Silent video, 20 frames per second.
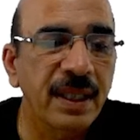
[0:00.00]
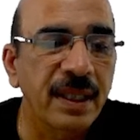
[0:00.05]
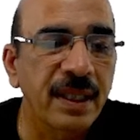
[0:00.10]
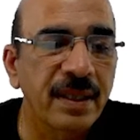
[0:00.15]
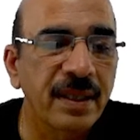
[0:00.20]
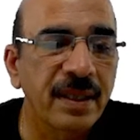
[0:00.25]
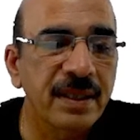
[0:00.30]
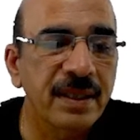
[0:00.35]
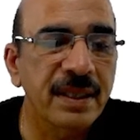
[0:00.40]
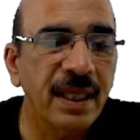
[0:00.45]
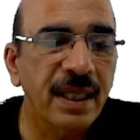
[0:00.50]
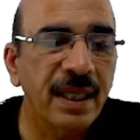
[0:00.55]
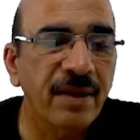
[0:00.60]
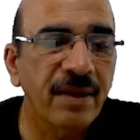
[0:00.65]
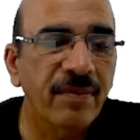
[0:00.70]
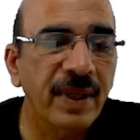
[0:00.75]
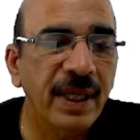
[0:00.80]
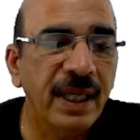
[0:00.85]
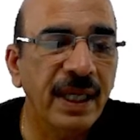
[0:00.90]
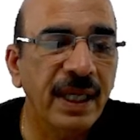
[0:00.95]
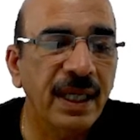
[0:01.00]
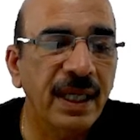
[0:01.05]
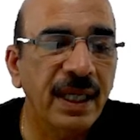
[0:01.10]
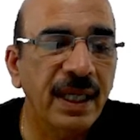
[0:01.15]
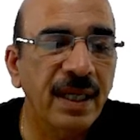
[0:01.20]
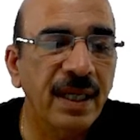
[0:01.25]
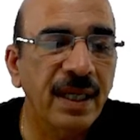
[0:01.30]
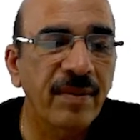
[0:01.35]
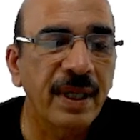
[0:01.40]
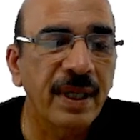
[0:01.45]
This is the refractive
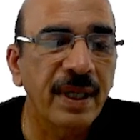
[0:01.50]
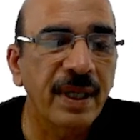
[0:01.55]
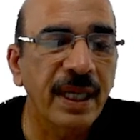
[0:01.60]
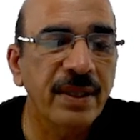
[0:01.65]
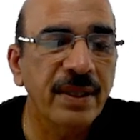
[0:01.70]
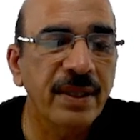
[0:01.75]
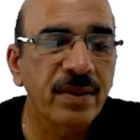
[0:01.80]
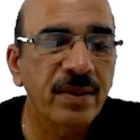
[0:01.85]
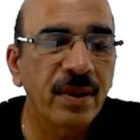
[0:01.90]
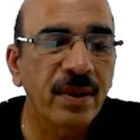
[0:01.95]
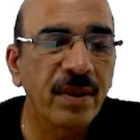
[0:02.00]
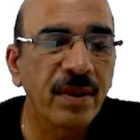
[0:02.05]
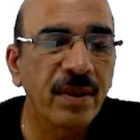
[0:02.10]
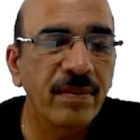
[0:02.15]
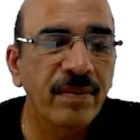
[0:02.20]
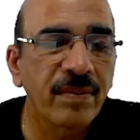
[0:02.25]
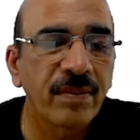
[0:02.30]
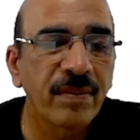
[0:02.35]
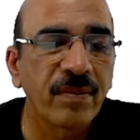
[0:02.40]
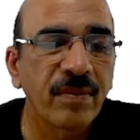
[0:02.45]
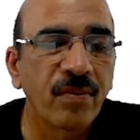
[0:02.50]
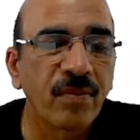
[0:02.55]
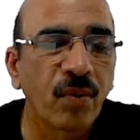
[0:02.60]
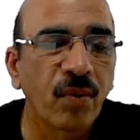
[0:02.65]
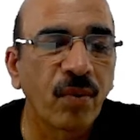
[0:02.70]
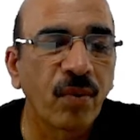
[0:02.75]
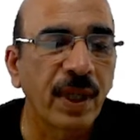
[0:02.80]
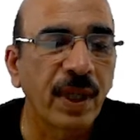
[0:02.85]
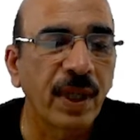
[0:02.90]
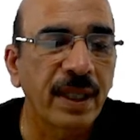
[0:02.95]
index of
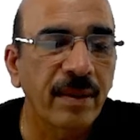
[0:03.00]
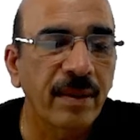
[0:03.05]
water.